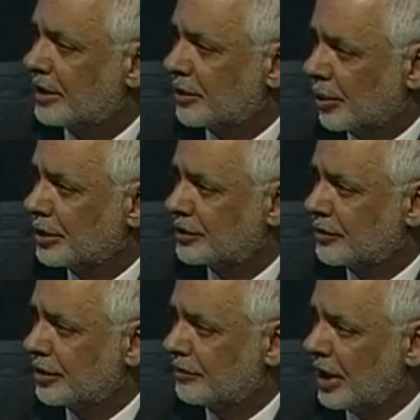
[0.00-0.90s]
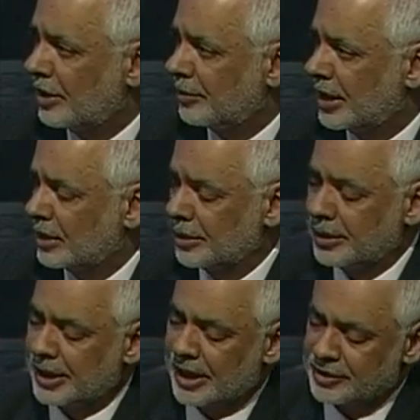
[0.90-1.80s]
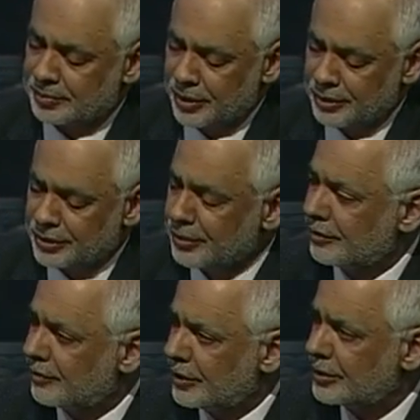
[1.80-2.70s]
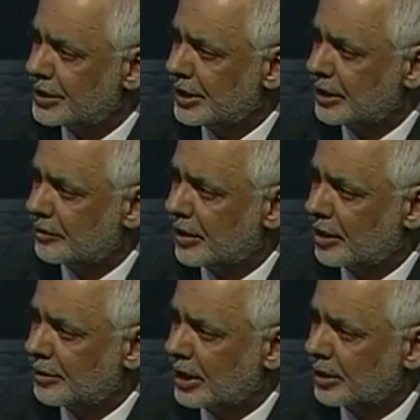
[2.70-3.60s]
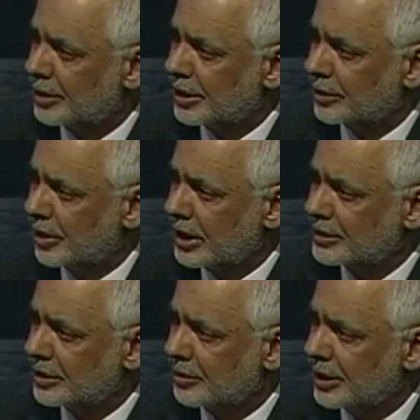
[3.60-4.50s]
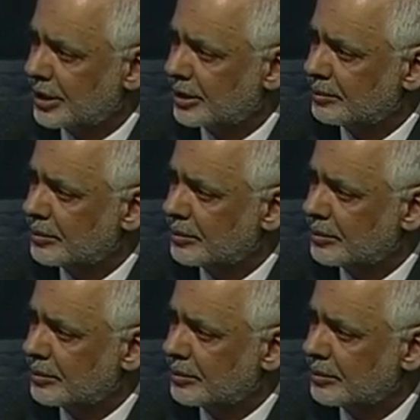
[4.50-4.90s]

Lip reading: a course for environmental learning as opposed to infusing environmental learning across the curriculum?